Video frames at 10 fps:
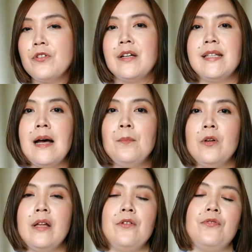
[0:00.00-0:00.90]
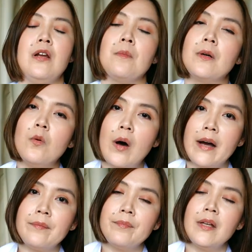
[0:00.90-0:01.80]
For example, if number
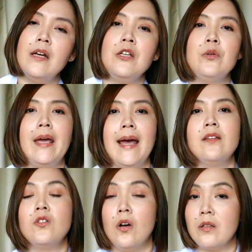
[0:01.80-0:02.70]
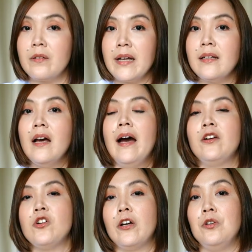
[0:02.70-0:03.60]
one, you can't tolerate
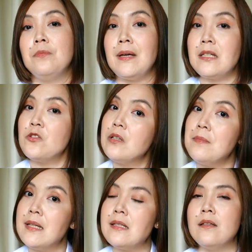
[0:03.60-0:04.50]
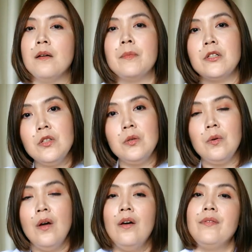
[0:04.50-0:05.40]
hydroquinone-based treatments, number
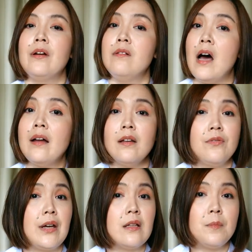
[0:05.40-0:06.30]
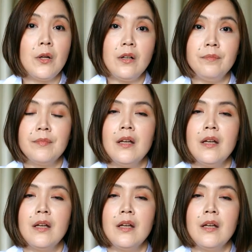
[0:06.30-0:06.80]
two, they're not available,